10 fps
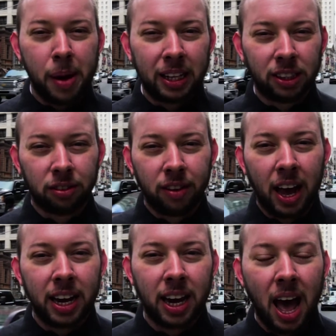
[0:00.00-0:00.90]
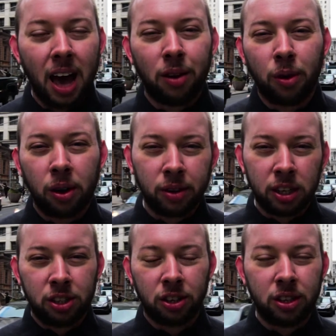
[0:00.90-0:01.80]
Pennsylvania, and what I want
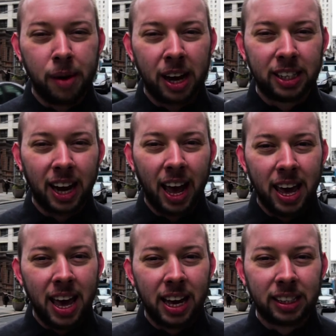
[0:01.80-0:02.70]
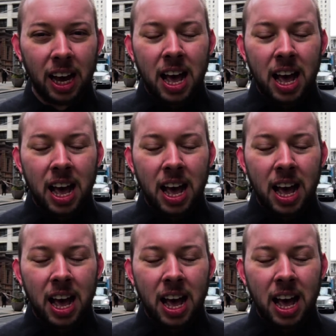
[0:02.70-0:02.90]
to talk to you about today is